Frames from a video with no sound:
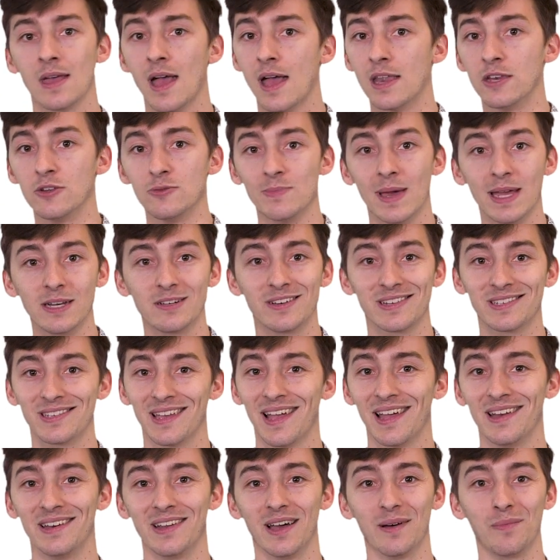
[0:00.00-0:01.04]
and you may just
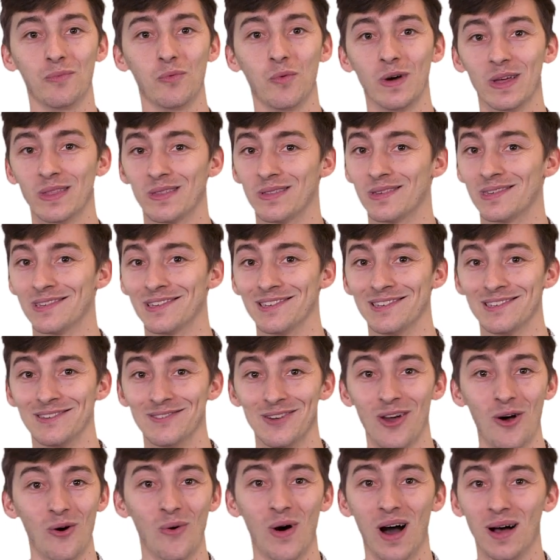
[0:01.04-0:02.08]
end up with
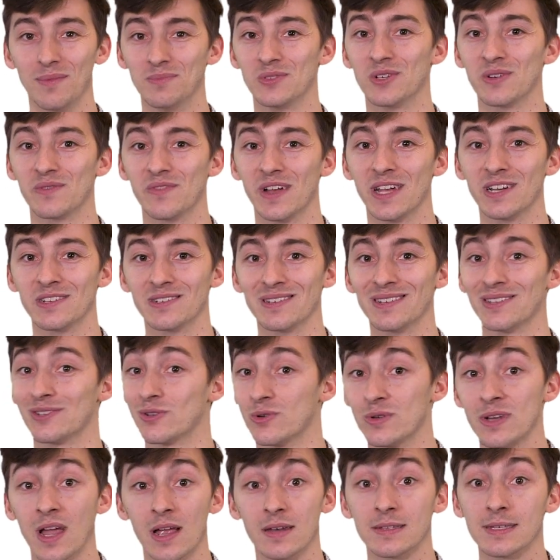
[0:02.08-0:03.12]
no observations
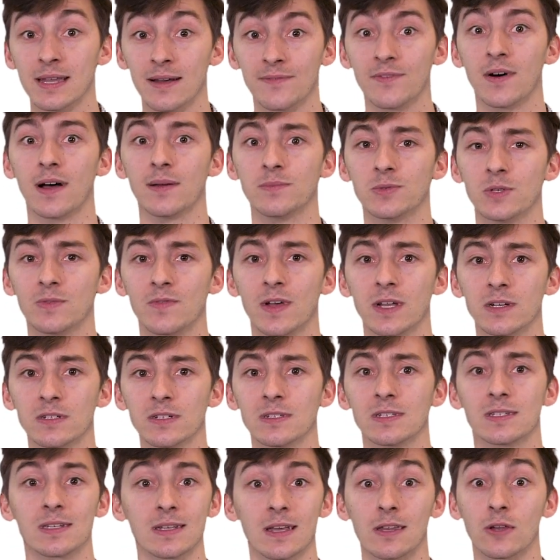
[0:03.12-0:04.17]
or not enough
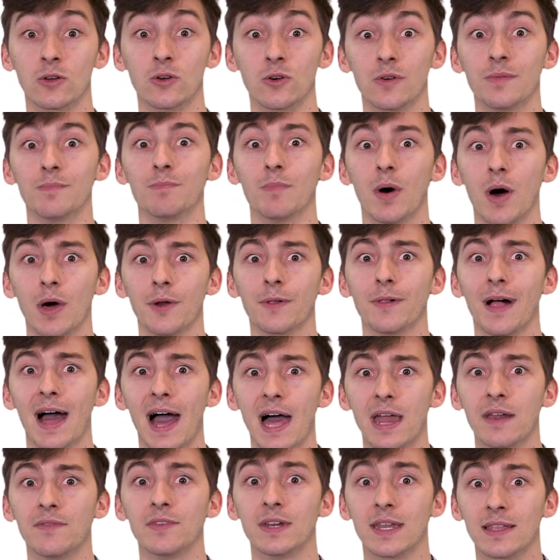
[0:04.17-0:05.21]
observations to get a good model
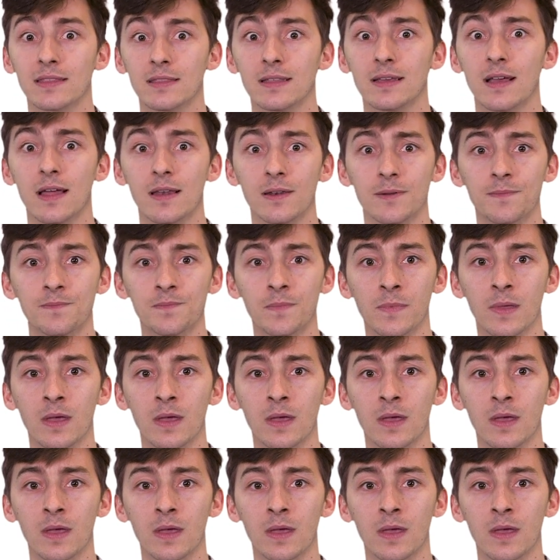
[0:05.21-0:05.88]
out of it at the end.